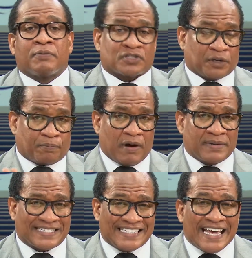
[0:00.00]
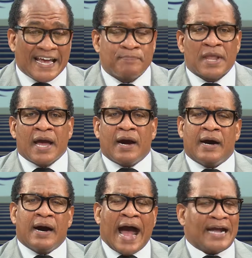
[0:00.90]
Supremacy.
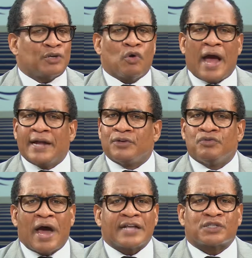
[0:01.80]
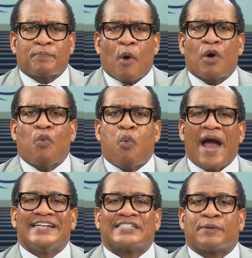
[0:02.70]
Uh, I don't. I do not support
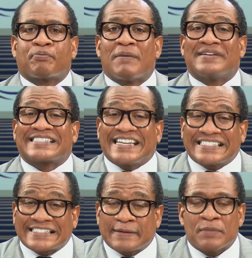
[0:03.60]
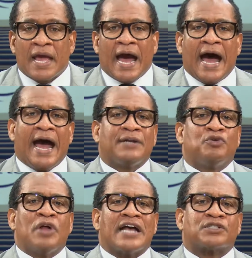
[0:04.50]
white supremacists. I
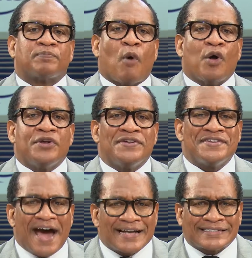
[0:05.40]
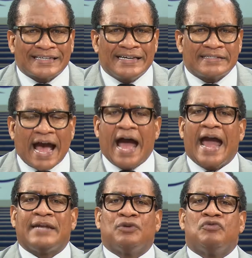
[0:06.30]
do not support Nazis.
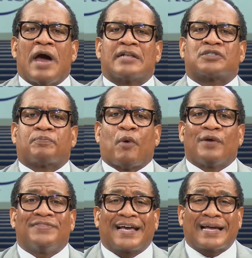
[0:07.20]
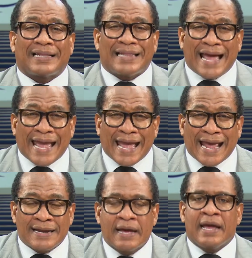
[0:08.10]
I do not support the
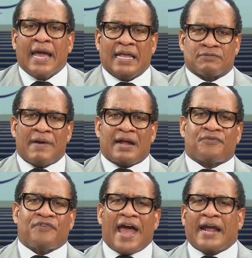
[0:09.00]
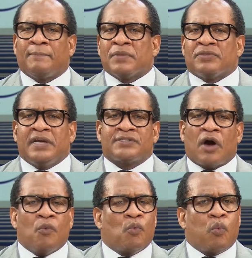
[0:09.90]
Klan. As a matter of fact, these
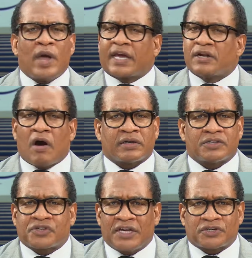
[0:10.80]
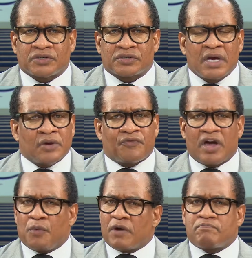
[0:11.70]
are wicked organizations
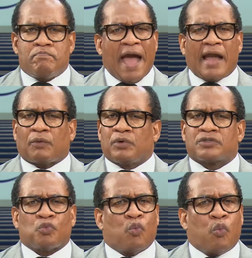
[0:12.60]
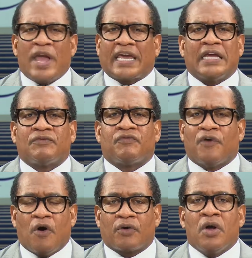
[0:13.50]
filled with backwards, wicked
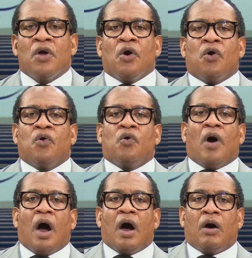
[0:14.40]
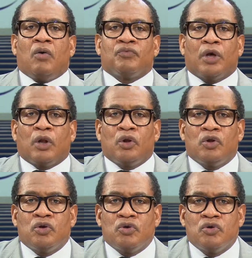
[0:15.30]
folk who are on the
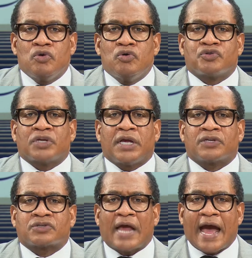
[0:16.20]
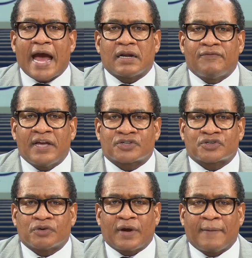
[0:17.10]
losing side of
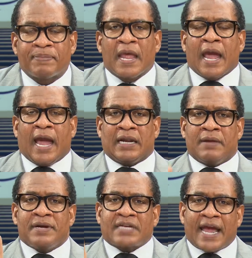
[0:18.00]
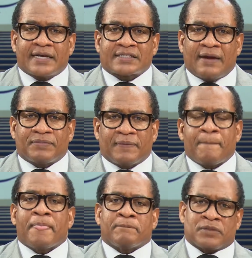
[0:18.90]
history. And let me tell you something.
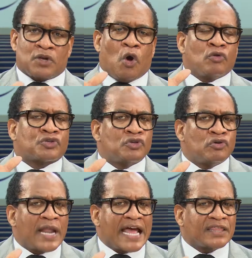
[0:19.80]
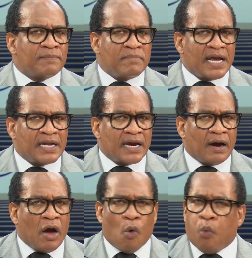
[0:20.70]
Don't you let the
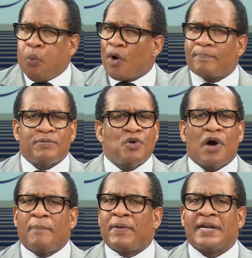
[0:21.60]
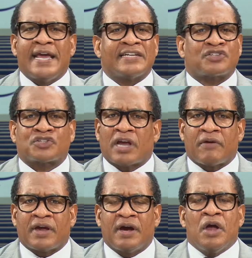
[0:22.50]
media whip you up in a
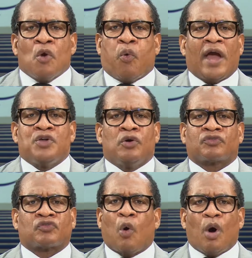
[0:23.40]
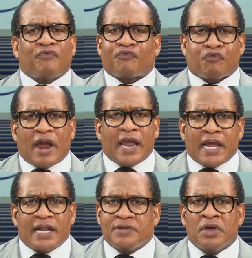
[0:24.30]
hysteria where you are so
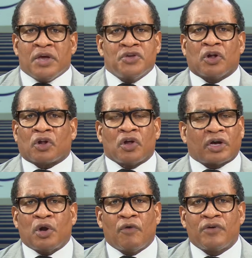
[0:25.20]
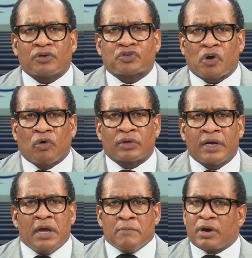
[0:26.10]
afraid and you're looking over your
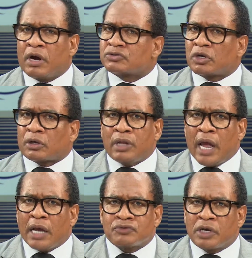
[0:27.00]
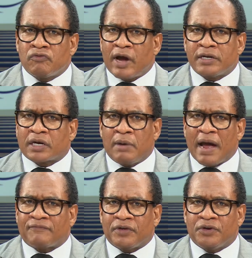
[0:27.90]
shoulder because the Klan's getting ready to come
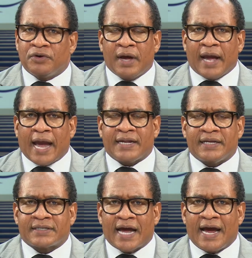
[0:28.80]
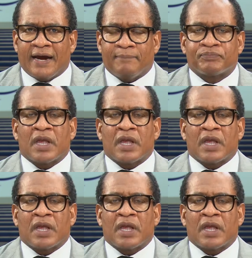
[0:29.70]
after you at any time.